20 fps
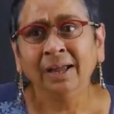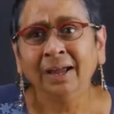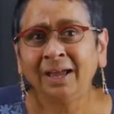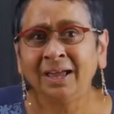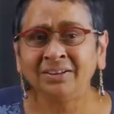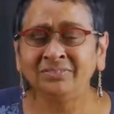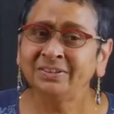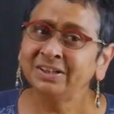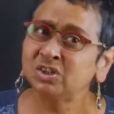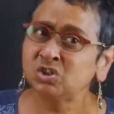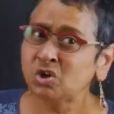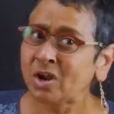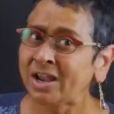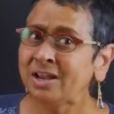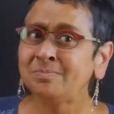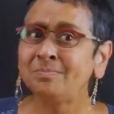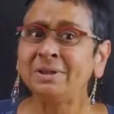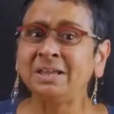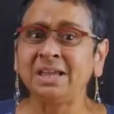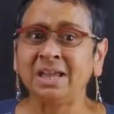And we try
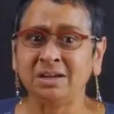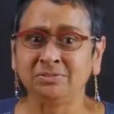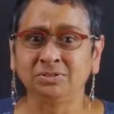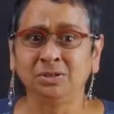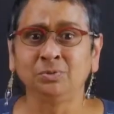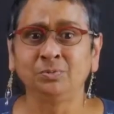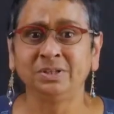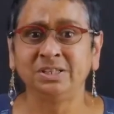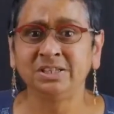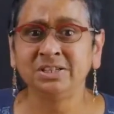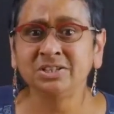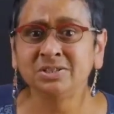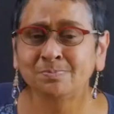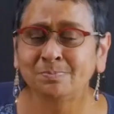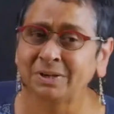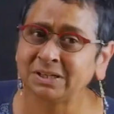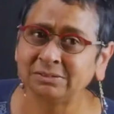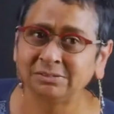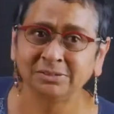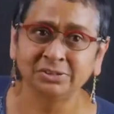and be careful with this,
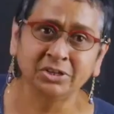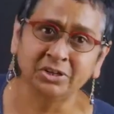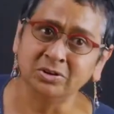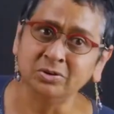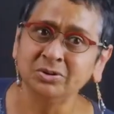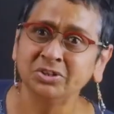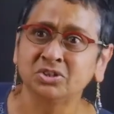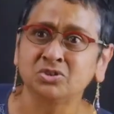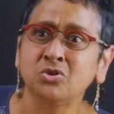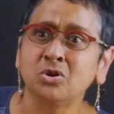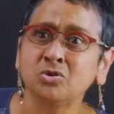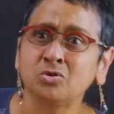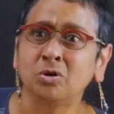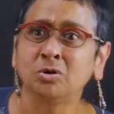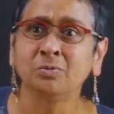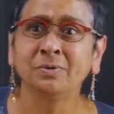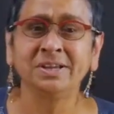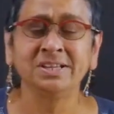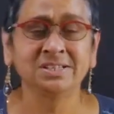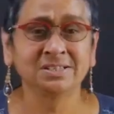but, it's not
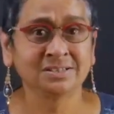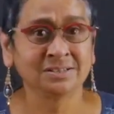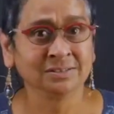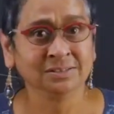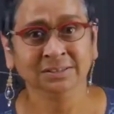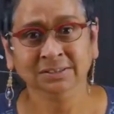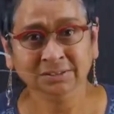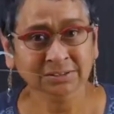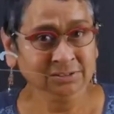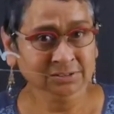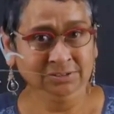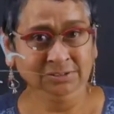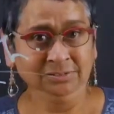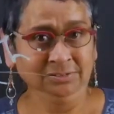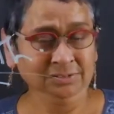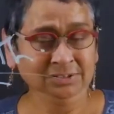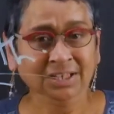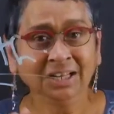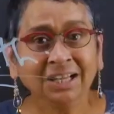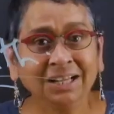always
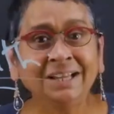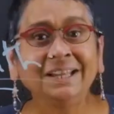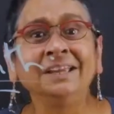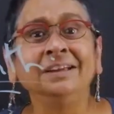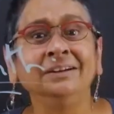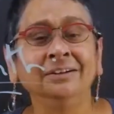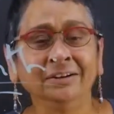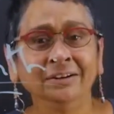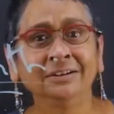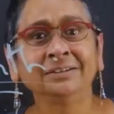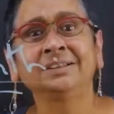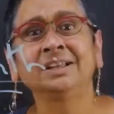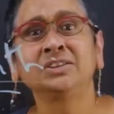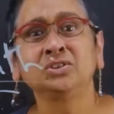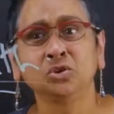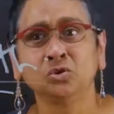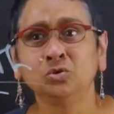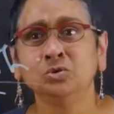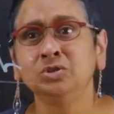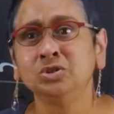clear
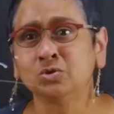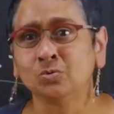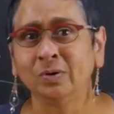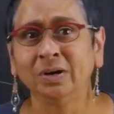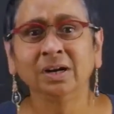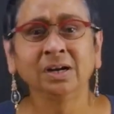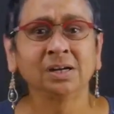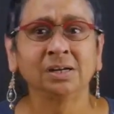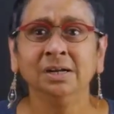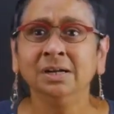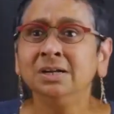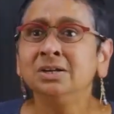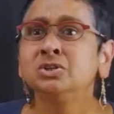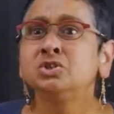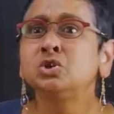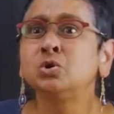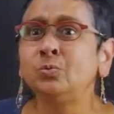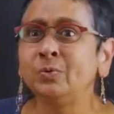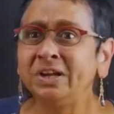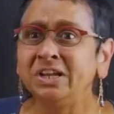that the rules work.
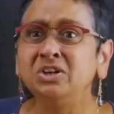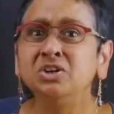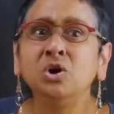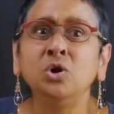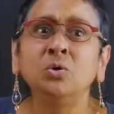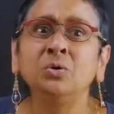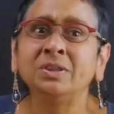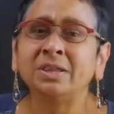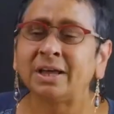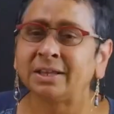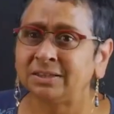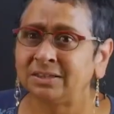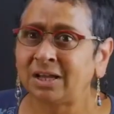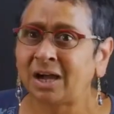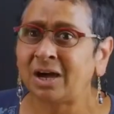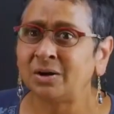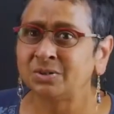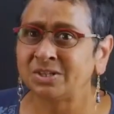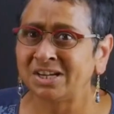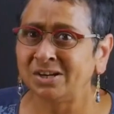So we know that the
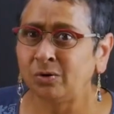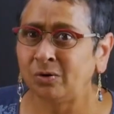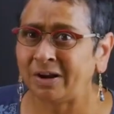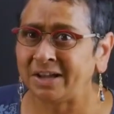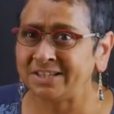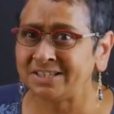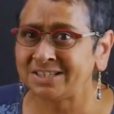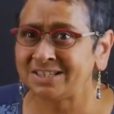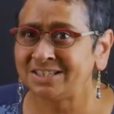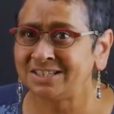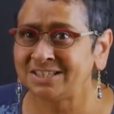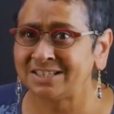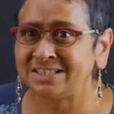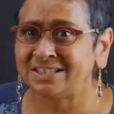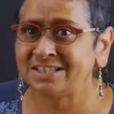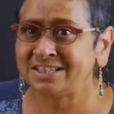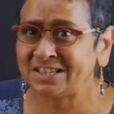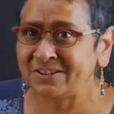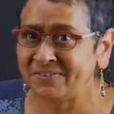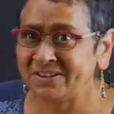housing crisis
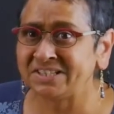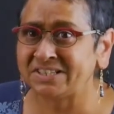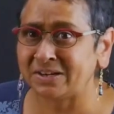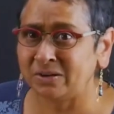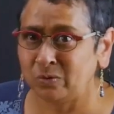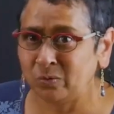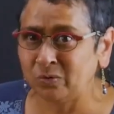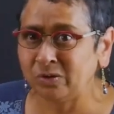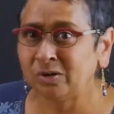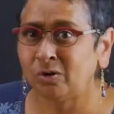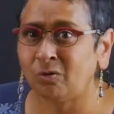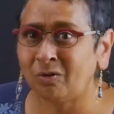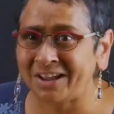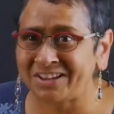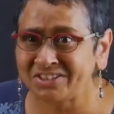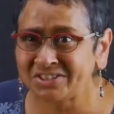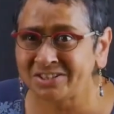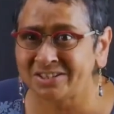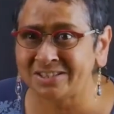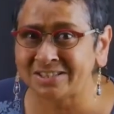and the savings and loan
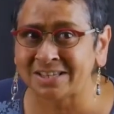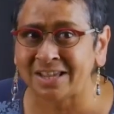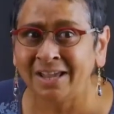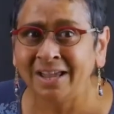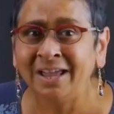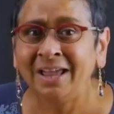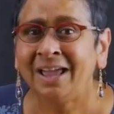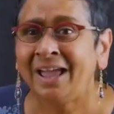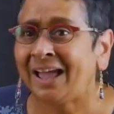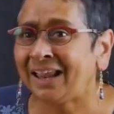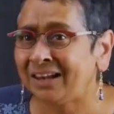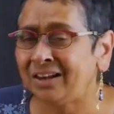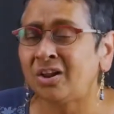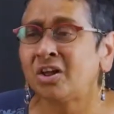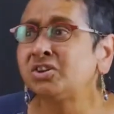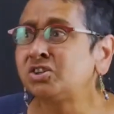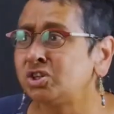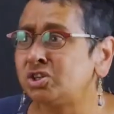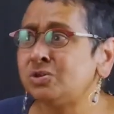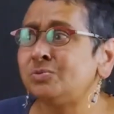crisis had a
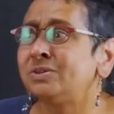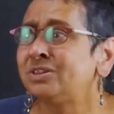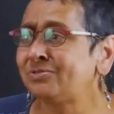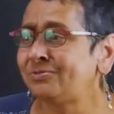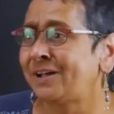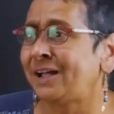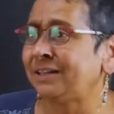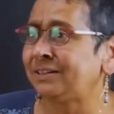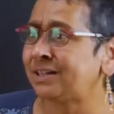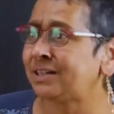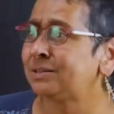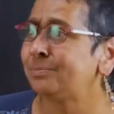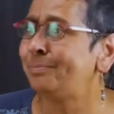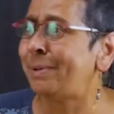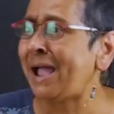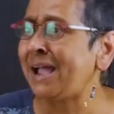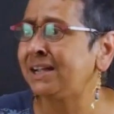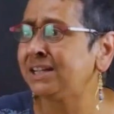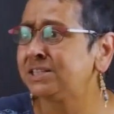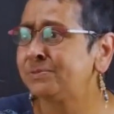lot to do with the fact that
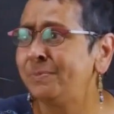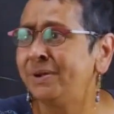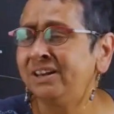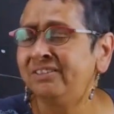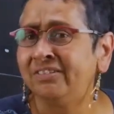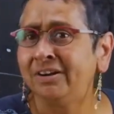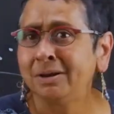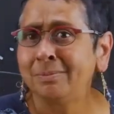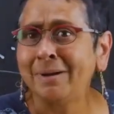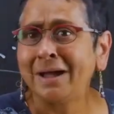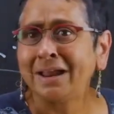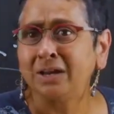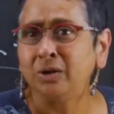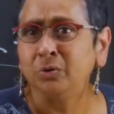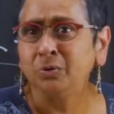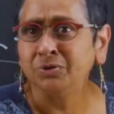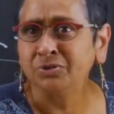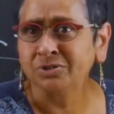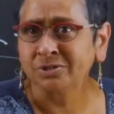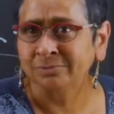banks made very bad
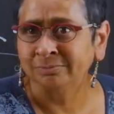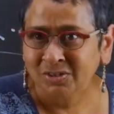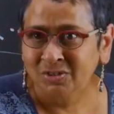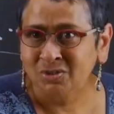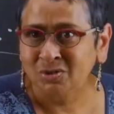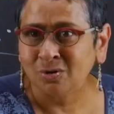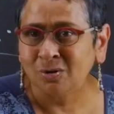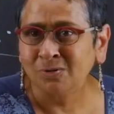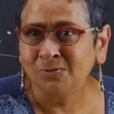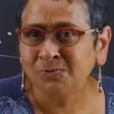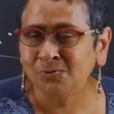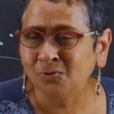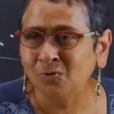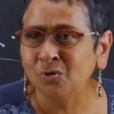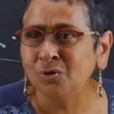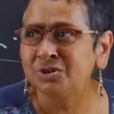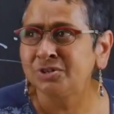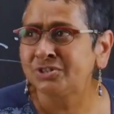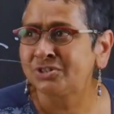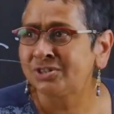loans. So of
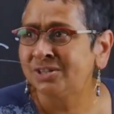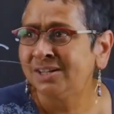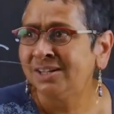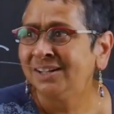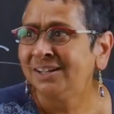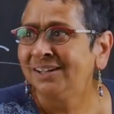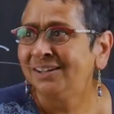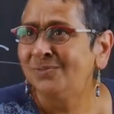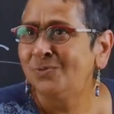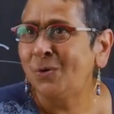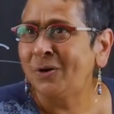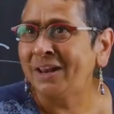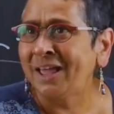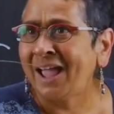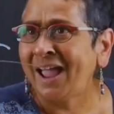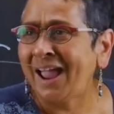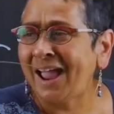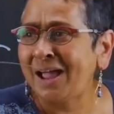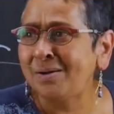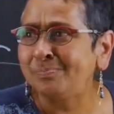course, what
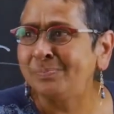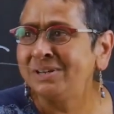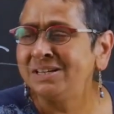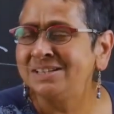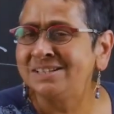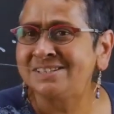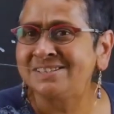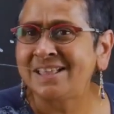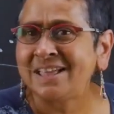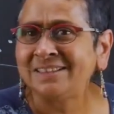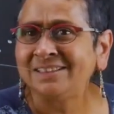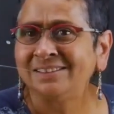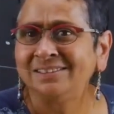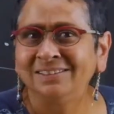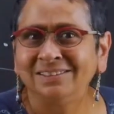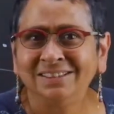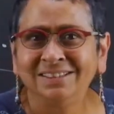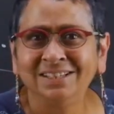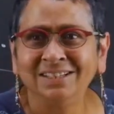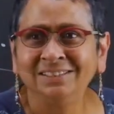happened is that
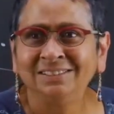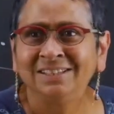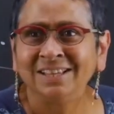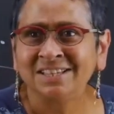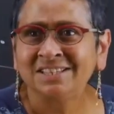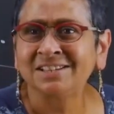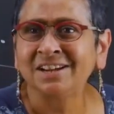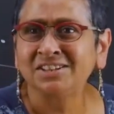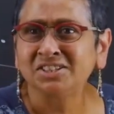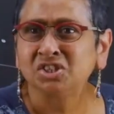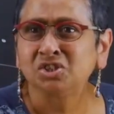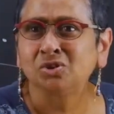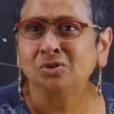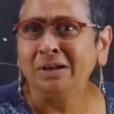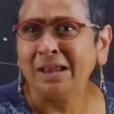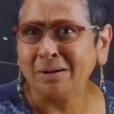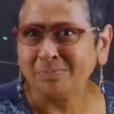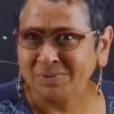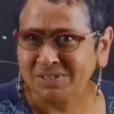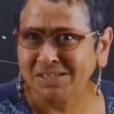they started
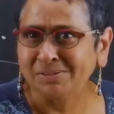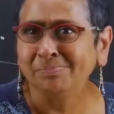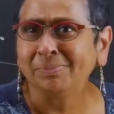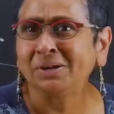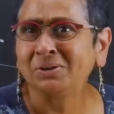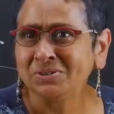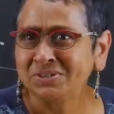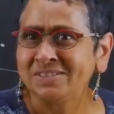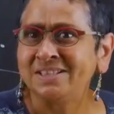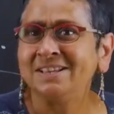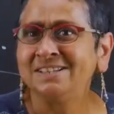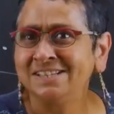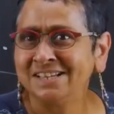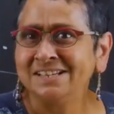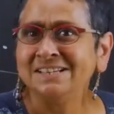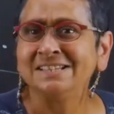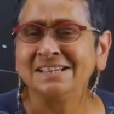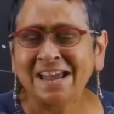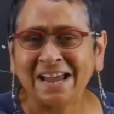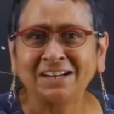collapsing because they
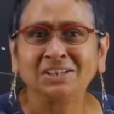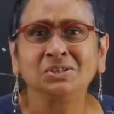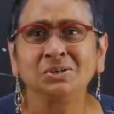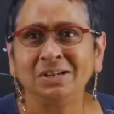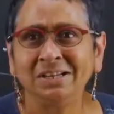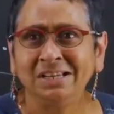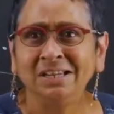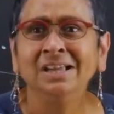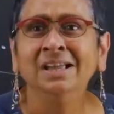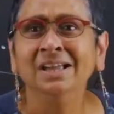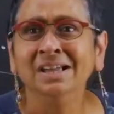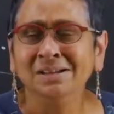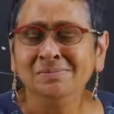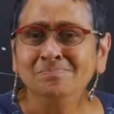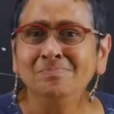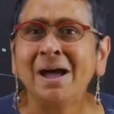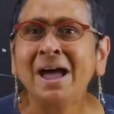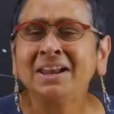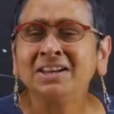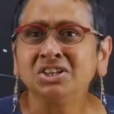didn't actually
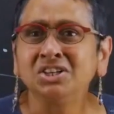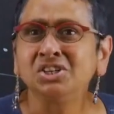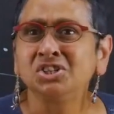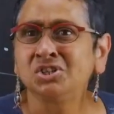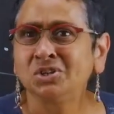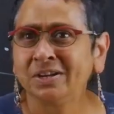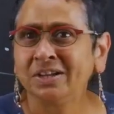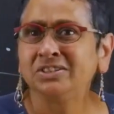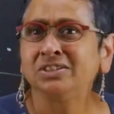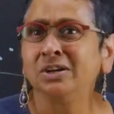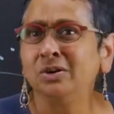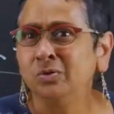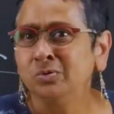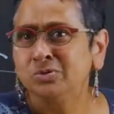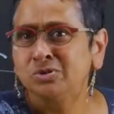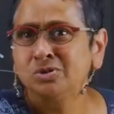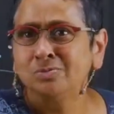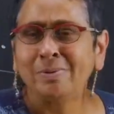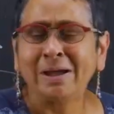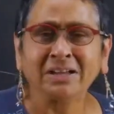manage to get the
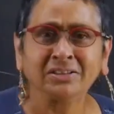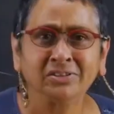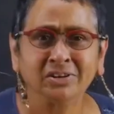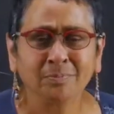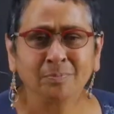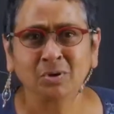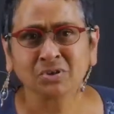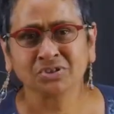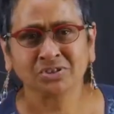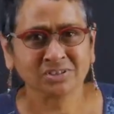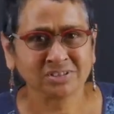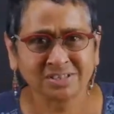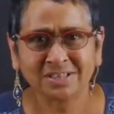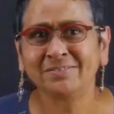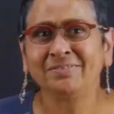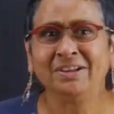loans to back the deposits. They